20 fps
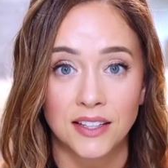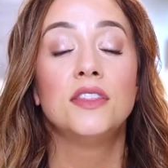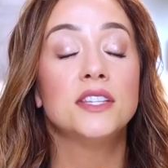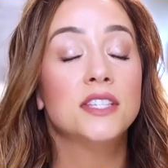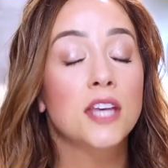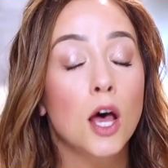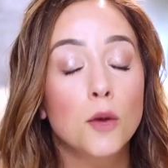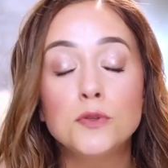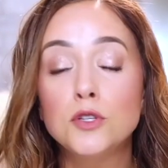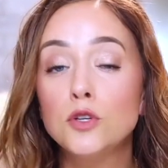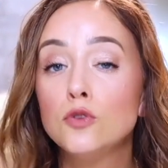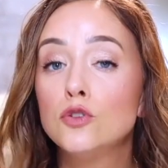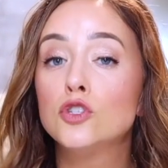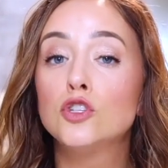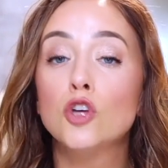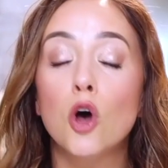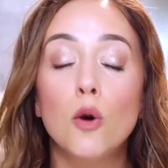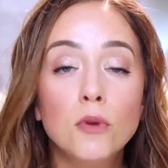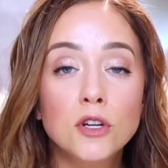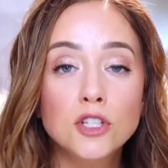This helps you
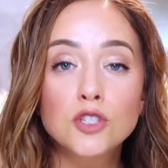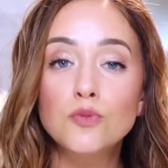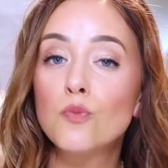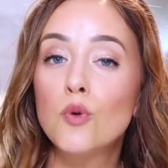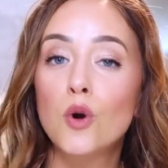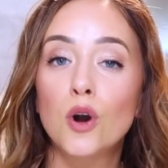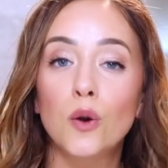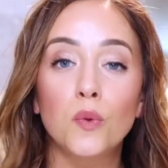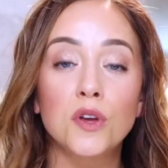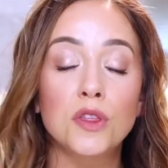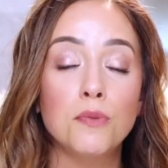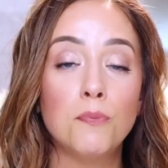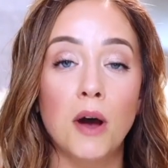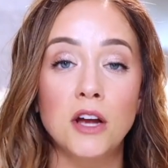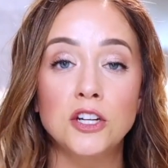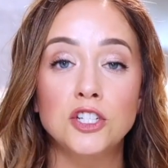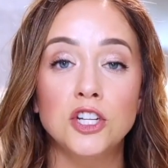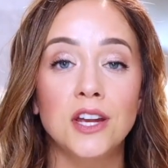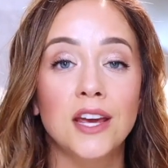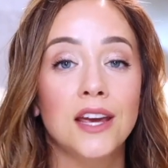so much more with
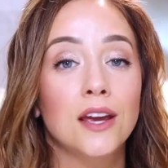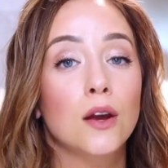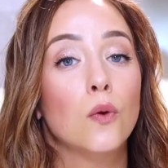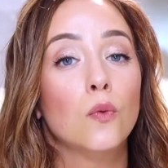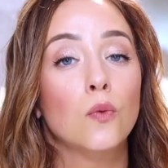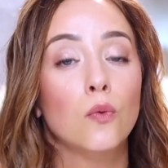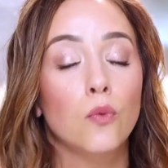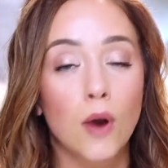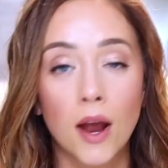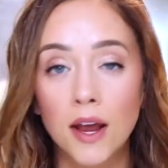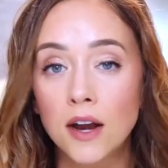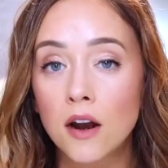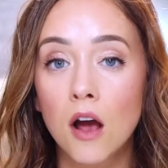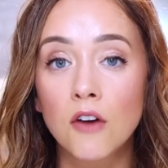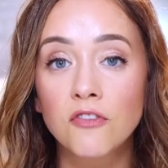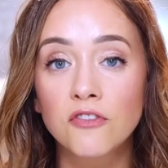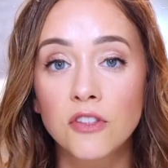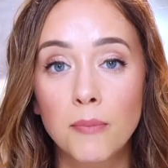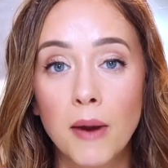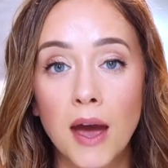budgeting right
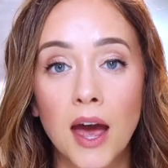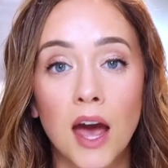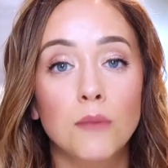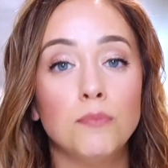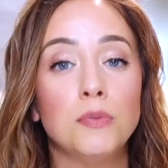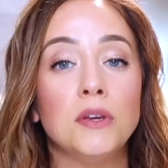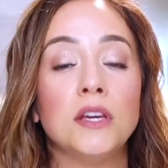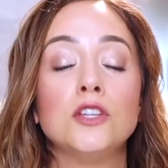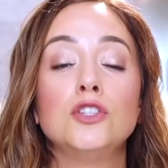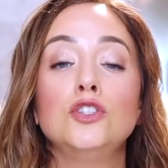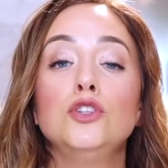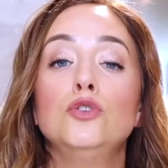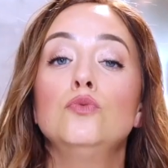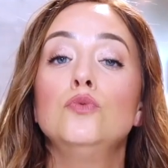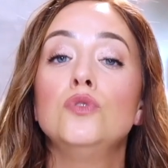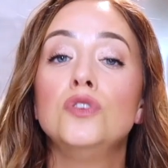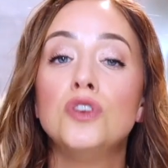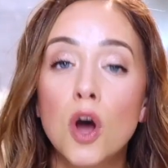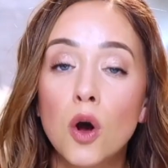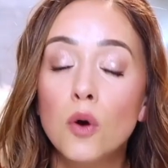off the bat because you
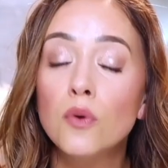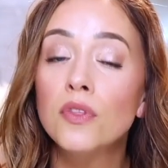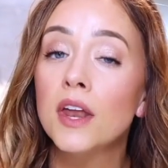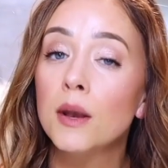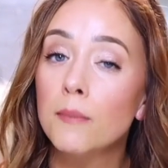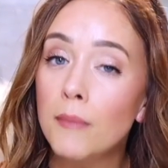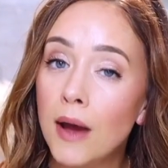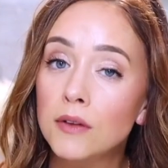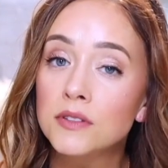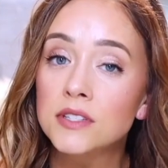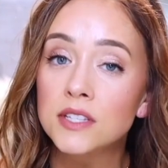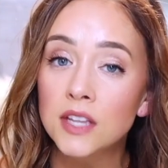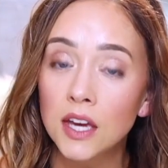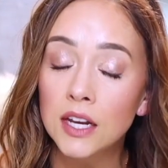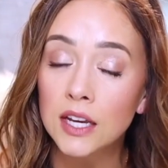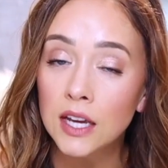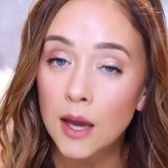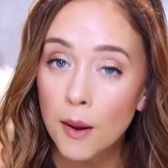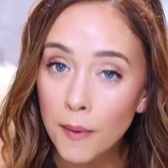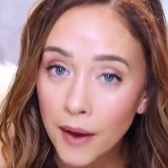know that amount's
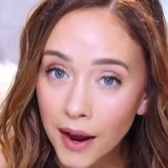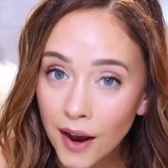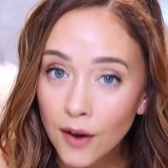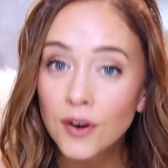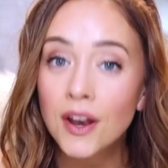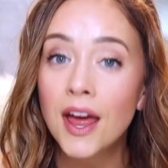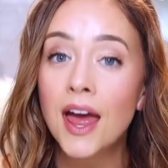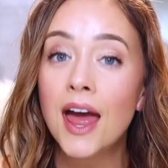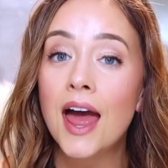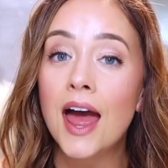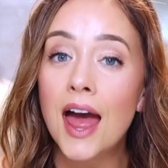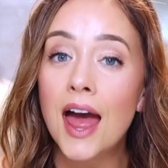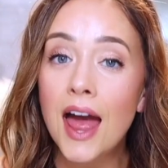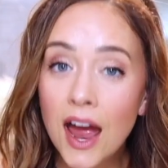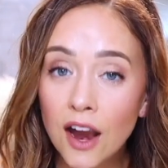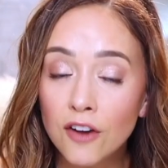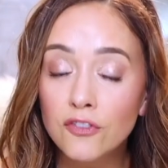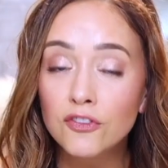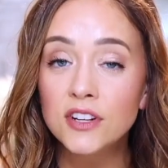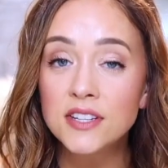gonna come out
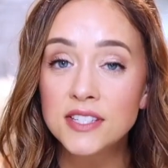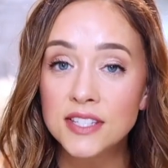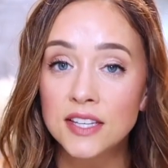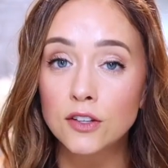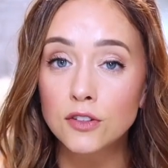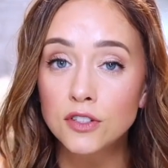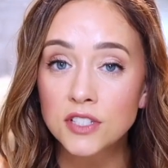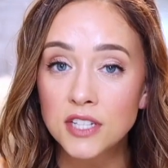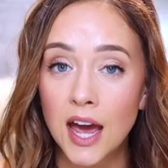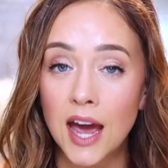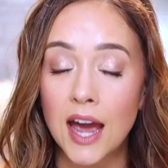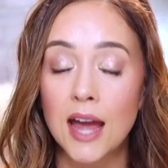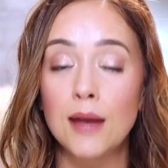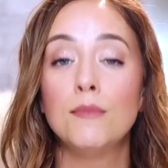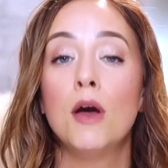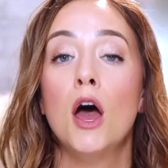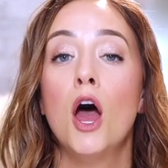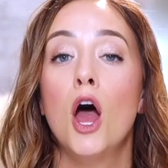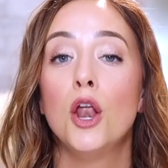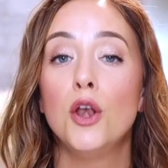every single time,